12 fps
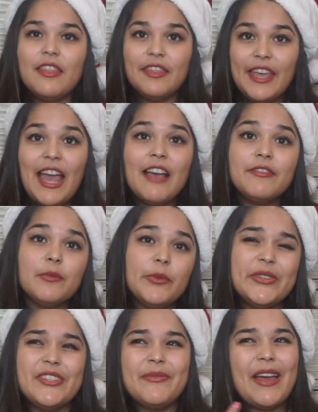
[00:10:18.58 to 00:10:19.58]
they have some
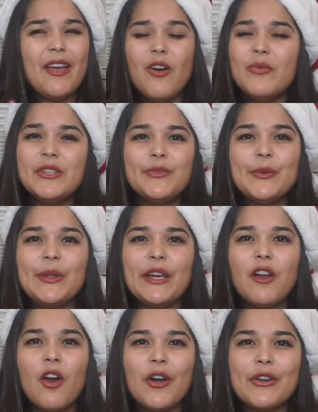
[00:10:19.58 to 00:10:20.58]
good stuff. I always feel
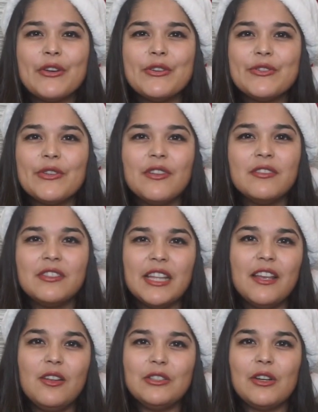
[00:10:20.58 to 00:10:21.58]
like Carter's
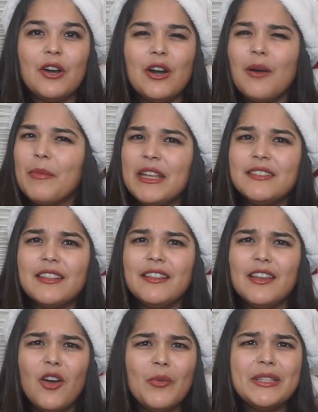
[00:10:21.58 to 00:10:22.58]
sales are
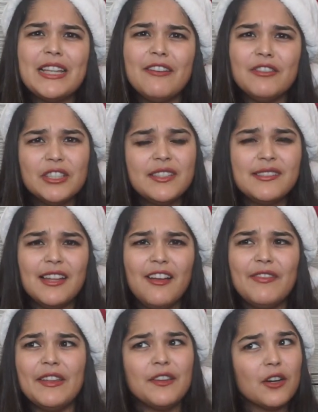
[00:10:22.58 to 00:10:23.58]
amazing. They always have good
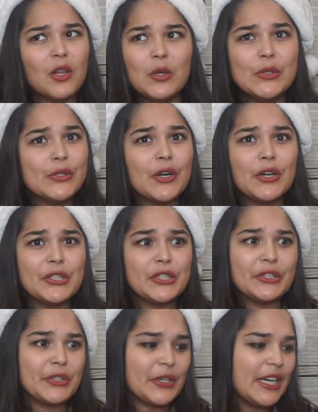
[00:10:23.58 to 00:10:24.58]
stuff and their clothes are
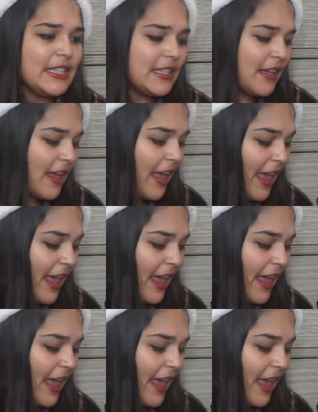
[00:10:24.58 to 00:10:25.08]
just great.